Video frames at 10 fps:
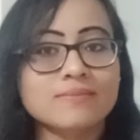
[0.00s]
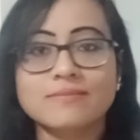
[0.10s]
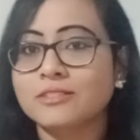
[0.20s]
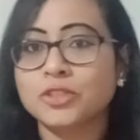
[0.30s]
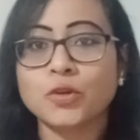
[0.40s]

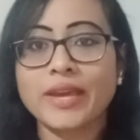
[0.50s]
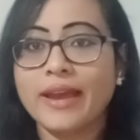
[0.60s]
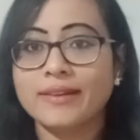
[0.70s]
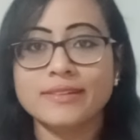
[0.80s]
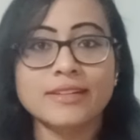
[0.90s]
you
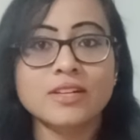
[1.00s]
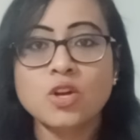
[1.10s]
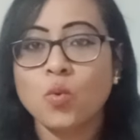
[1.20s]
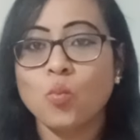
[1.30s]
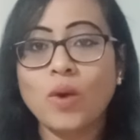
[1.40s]
can
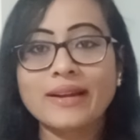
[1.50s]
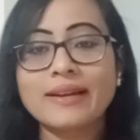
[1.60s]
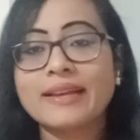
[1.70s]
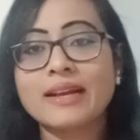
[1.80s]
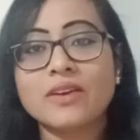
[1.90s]
one
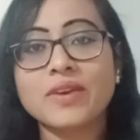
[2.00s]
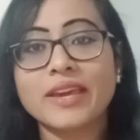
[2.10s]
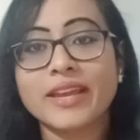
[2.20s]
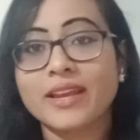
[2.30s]
click away,